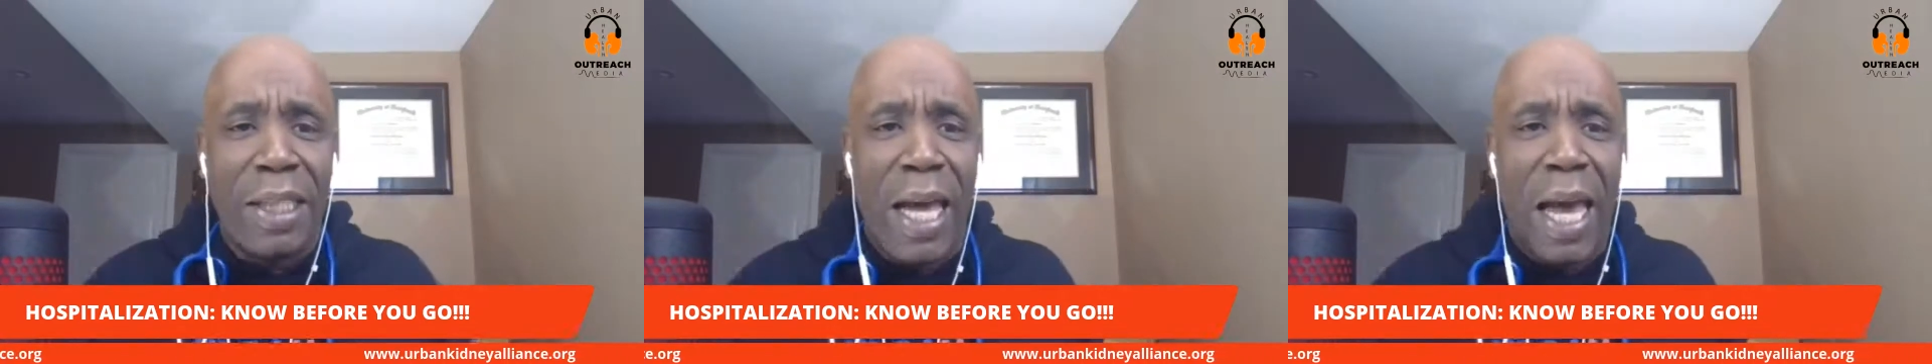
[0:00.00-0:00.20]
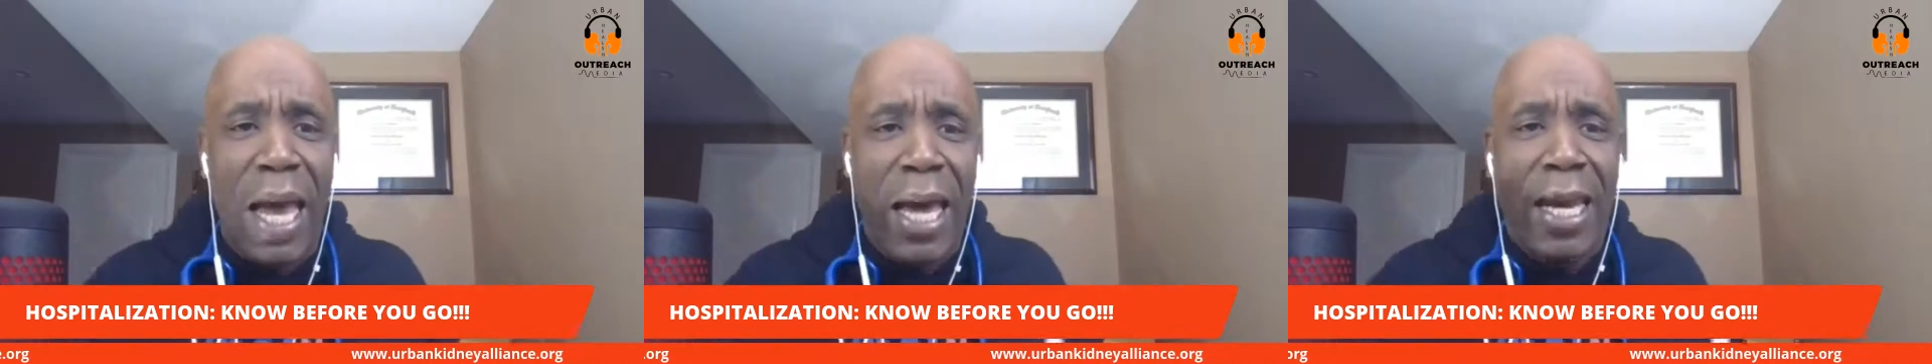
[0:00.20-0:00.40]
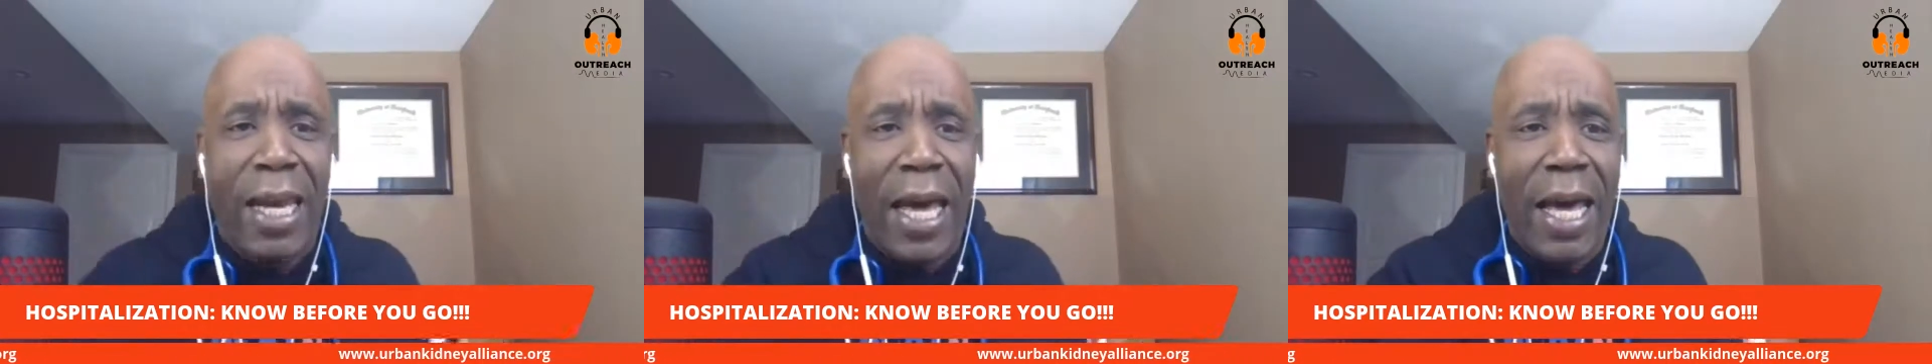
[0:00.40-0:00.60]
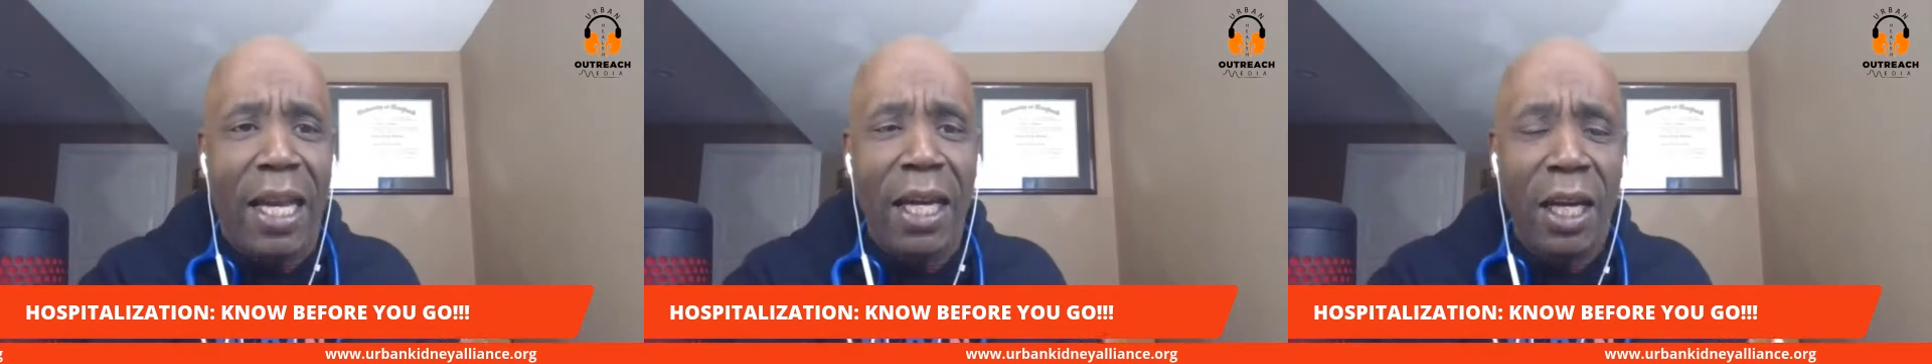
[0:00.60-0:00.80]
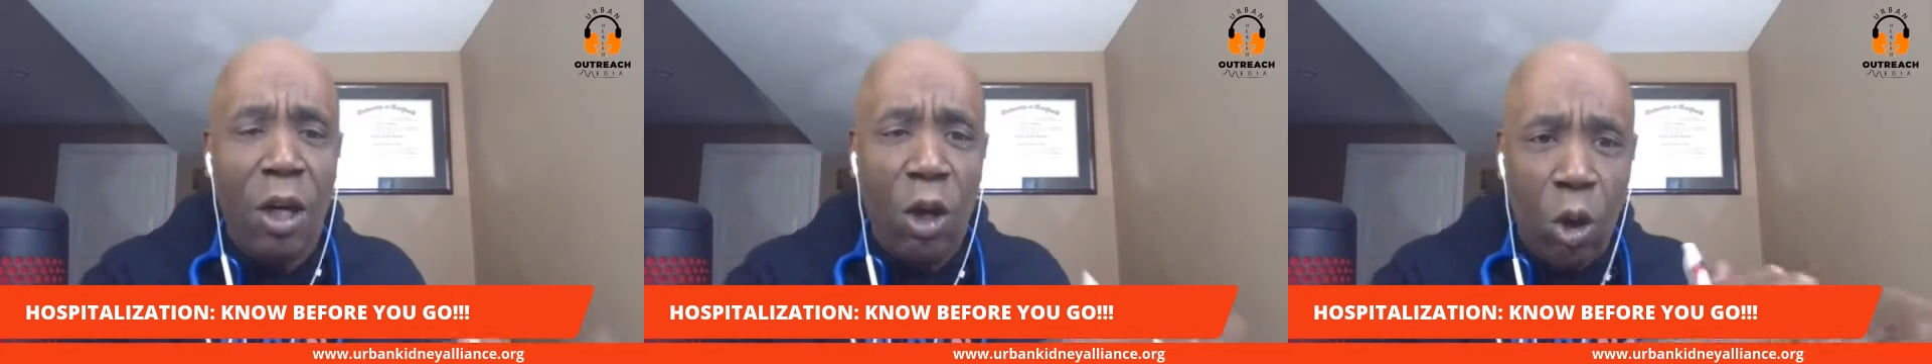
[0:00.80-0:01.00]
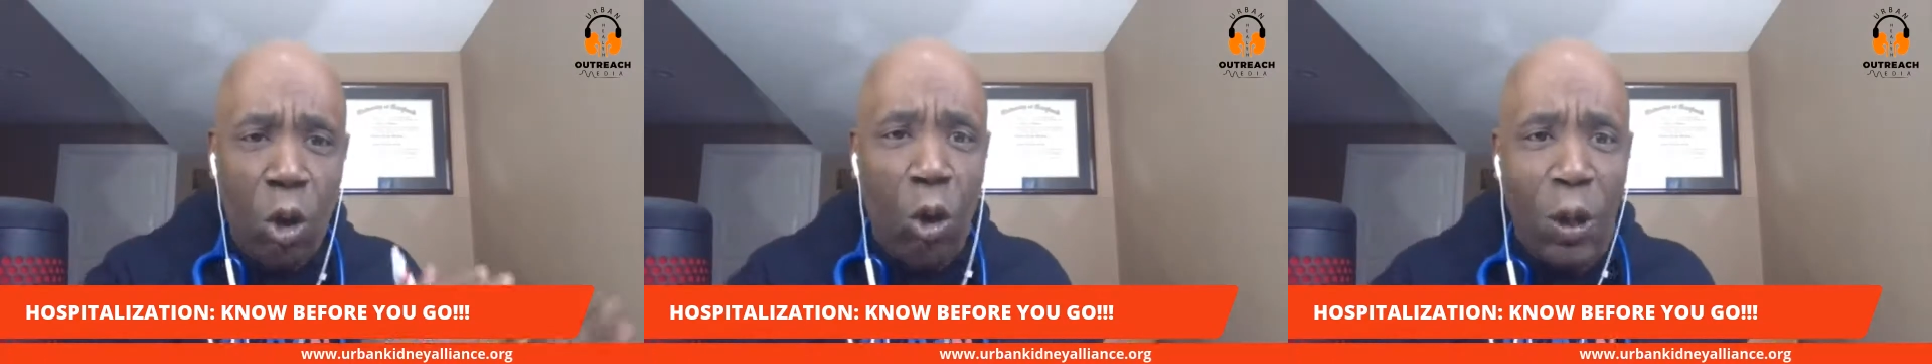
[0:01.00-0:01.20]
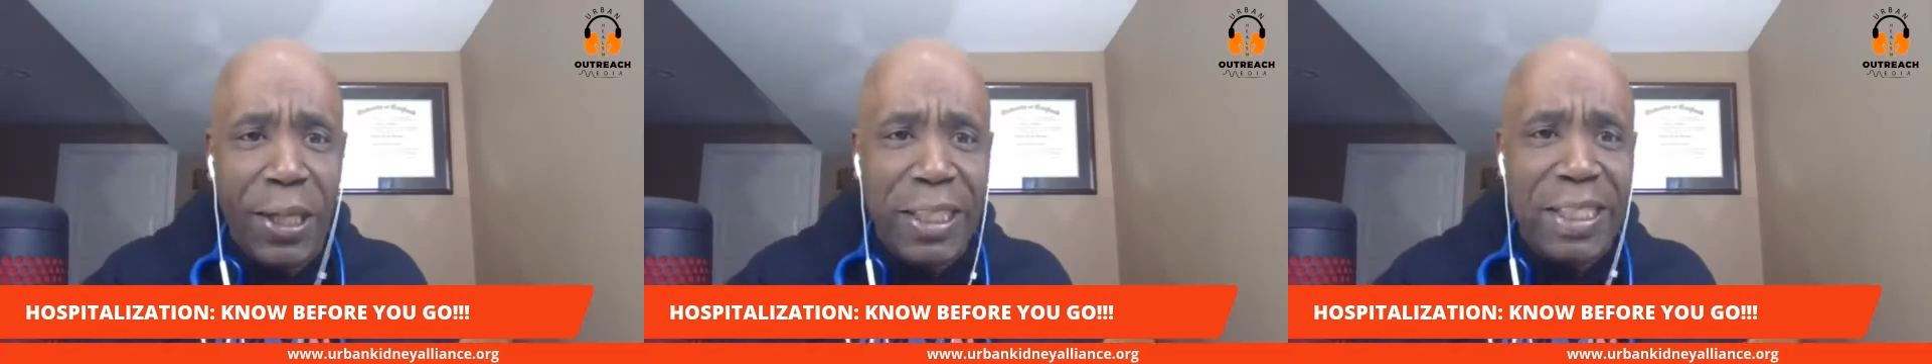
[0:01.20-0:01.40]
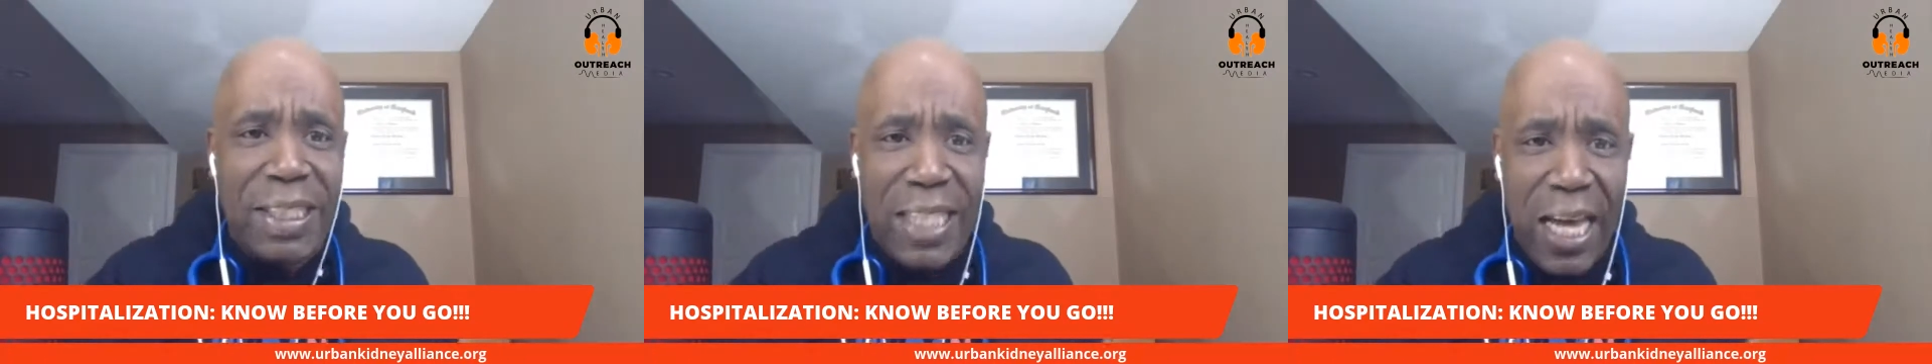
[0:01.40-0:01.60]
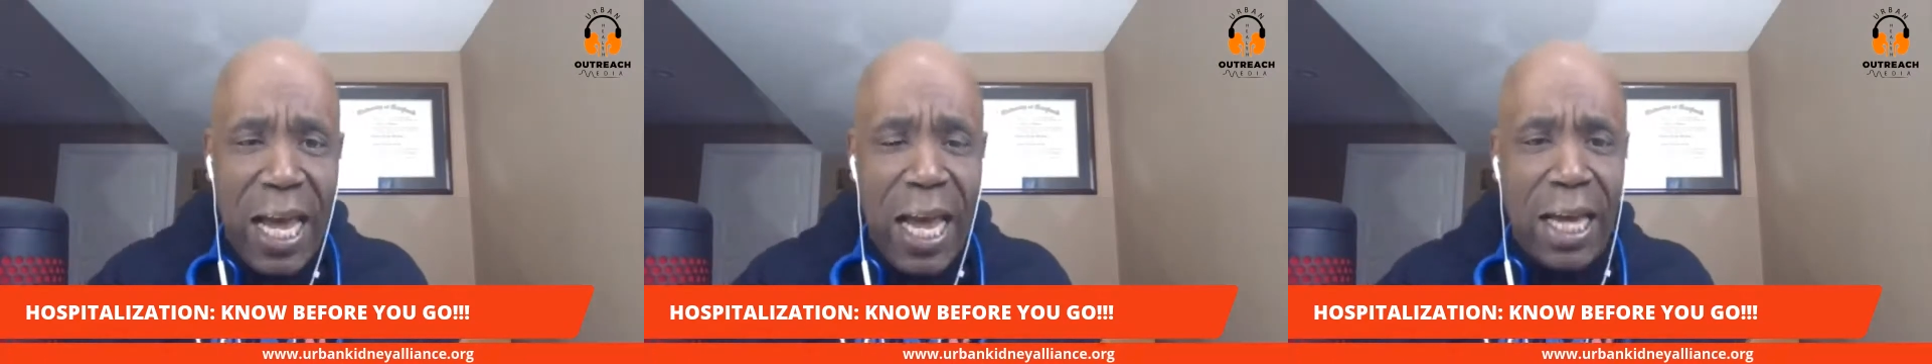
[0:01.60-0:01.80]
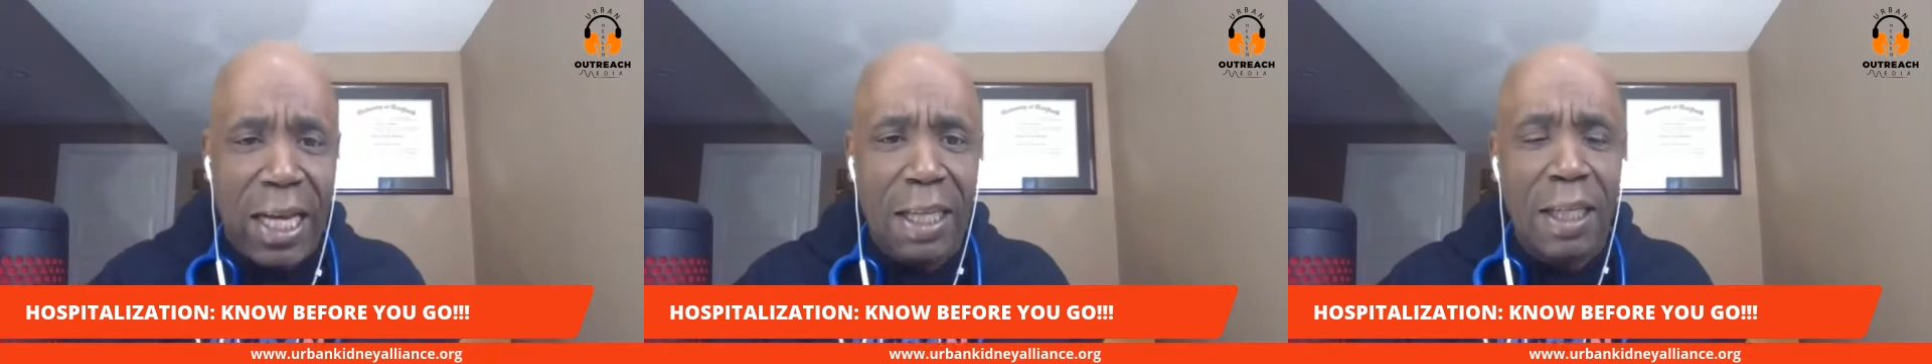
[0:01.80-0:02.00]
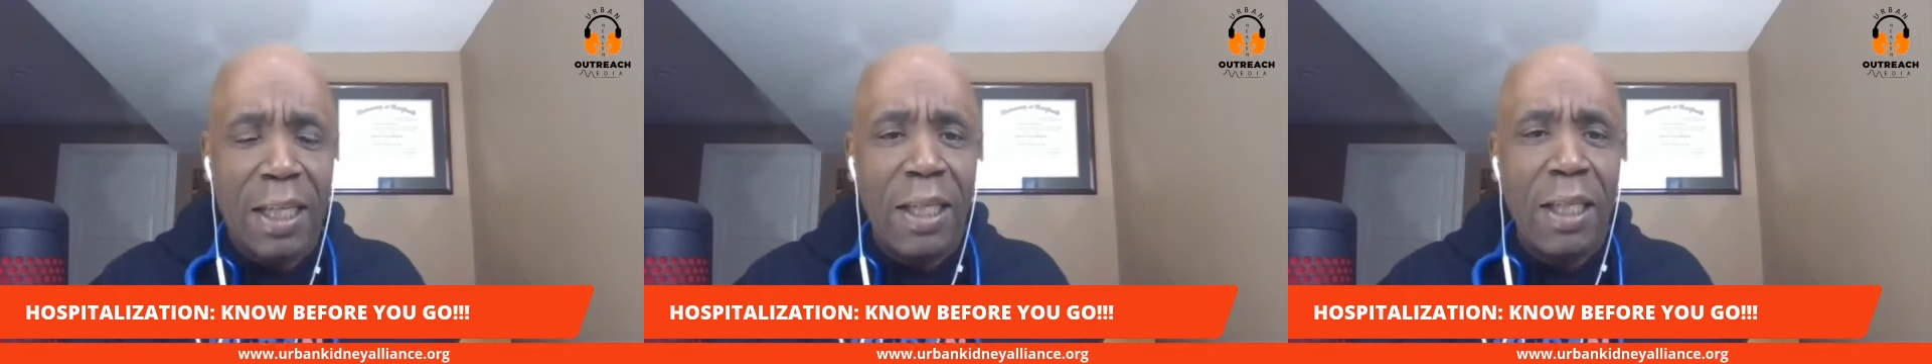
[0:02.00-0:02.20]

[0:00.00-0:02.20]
to have that on deck.